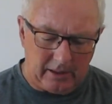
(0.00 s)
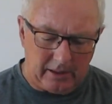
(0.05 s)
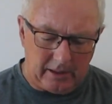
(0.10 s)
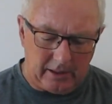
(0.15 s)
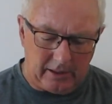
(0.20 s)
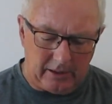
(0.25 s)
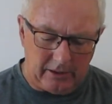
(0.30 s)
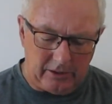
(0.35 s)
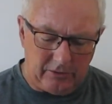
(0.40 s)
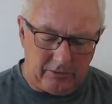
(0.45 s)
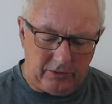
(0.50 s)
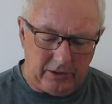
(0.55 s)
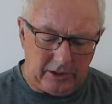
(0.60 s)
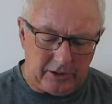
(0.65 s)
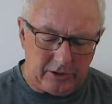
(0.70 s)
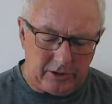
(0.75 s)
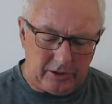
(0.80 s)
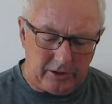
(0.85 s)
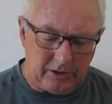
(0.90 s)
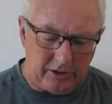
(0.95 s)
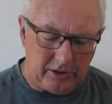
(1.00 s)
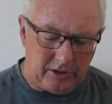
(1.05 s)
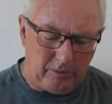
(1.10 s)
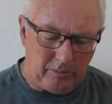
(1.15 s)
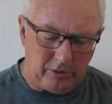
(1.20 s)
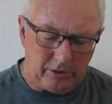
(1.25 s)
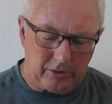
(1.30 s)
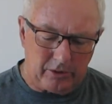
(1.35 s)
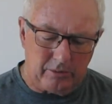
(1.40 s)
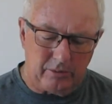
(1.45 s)
And it's very
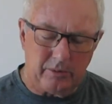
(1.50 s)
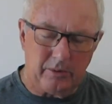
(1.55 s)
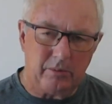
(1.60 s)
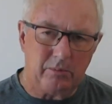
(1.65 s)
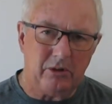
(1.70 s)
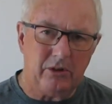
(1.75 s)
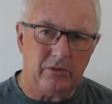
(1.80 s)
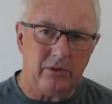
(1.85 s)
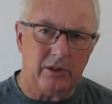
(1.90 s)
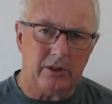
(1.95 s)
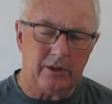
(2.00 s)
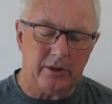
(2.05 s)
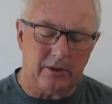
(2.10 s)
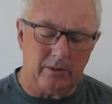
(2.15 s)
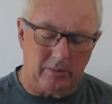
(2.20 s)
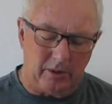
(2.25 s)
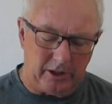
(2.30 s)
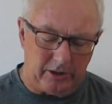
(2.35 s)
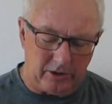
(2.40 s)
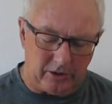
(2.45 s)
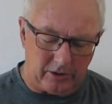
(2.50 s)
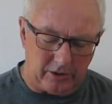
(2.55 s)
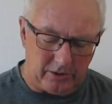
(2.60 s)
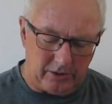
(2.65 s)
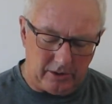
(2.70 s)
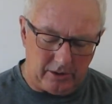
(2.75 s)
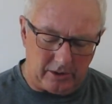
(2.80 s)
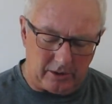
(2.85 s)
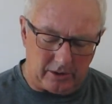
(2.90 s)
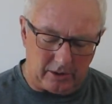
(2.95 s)
similar when we move on to the major
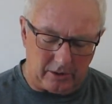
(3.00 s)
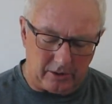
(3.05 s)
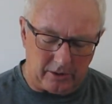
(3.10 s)
third,